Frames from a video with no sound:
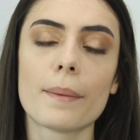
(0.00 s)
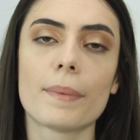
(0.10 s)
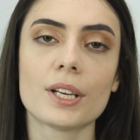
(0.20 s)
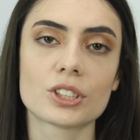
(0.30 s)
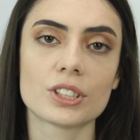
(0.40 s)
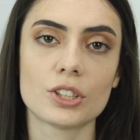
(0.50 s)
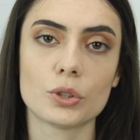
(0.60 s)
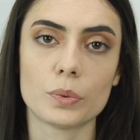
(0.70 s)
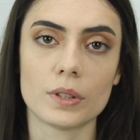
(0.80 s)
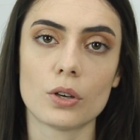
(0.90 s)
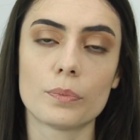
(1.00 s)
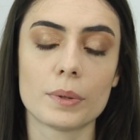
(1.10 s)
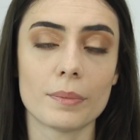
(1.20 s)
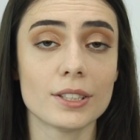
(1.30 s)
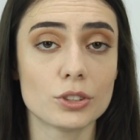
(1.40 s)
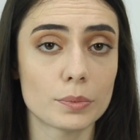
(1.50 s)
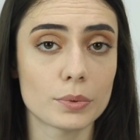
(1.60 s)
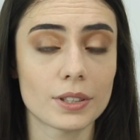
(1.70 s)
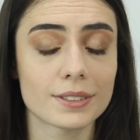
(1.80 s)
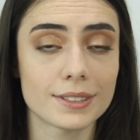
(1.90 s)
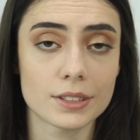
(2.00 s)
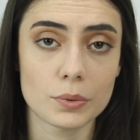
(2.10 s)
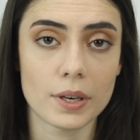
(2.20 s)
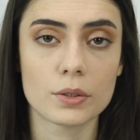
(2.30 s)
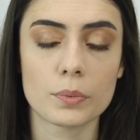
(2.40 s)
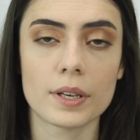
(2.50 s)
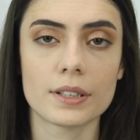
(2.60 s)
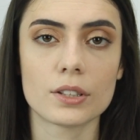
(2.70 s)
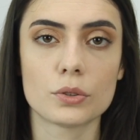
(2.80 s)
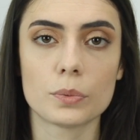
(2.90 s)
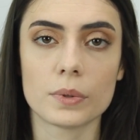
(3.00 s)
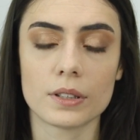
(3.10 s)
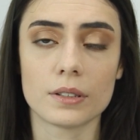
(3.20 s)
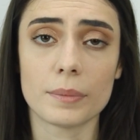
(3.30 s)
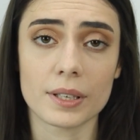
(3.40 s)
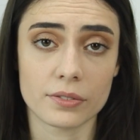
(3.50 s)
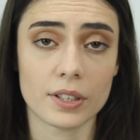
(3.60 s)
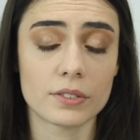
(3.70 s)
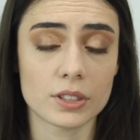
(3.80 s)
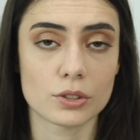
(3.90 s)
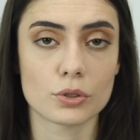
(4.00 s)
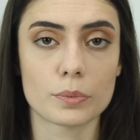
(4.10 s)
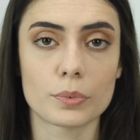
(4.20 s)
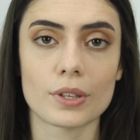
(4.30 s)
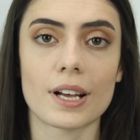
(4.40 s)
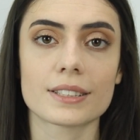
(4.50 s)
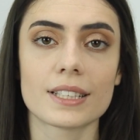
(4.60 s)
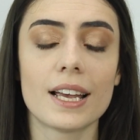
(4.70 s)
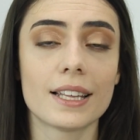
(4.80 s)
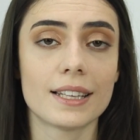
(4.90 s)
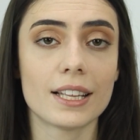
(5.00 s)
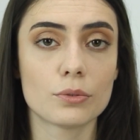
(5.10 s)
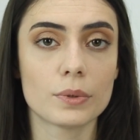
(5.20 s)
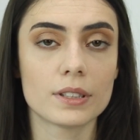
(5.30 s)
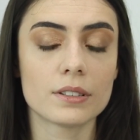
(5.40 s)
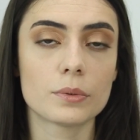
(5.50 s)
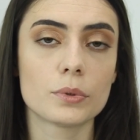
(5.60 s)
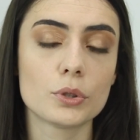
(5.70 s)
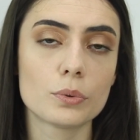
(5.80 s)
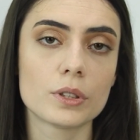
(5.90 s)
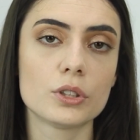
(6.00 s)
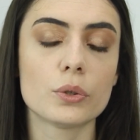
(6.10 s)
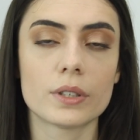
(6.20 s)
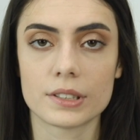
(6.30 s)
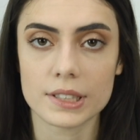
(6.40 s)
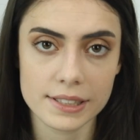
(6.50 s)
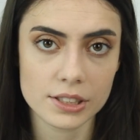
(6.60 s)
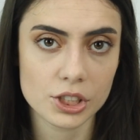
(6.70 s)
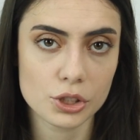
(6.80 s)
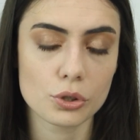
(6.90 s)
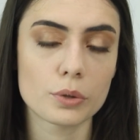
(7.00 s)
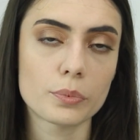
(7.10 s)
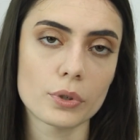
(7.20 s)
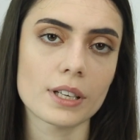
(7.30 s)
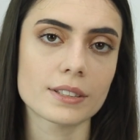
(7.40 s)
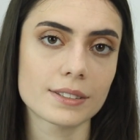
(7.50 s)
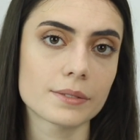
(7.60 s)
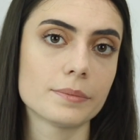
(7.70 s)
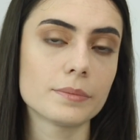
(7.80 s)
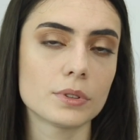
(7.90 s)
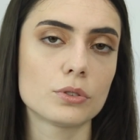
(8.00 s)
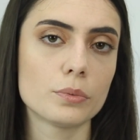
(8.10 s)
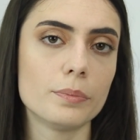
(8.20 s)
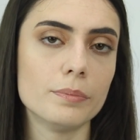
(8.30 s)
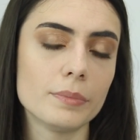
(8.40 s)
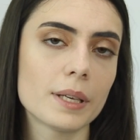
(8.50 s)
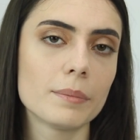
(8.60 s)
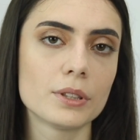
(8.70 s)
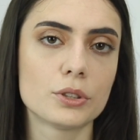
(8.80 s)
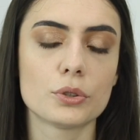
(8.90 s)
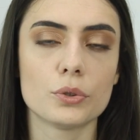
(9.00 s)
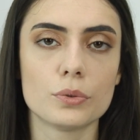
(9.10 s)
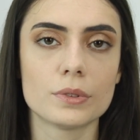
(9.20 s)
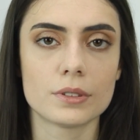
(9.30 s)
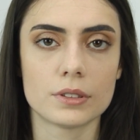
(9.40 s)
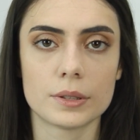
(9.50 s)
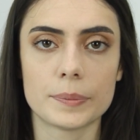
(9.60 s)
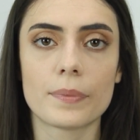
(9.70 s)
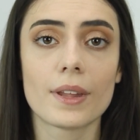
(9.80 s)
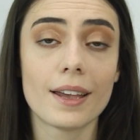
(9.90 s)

Make sure that you will optimize your products in the right way, that you will make favorites to your products, that you will do a research to your products to be able to